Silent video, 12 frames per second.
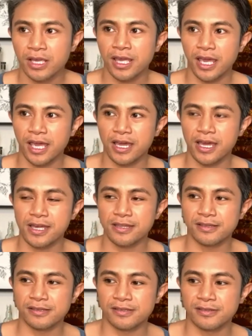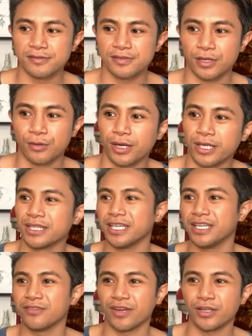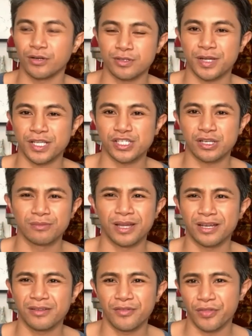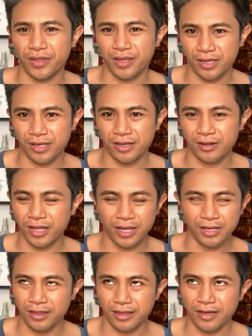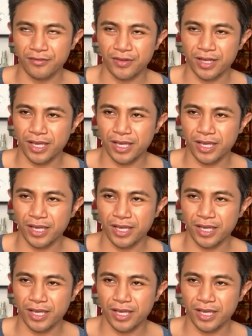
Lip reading: And so I leave, I go to my show. I'm not even thinking anything of it.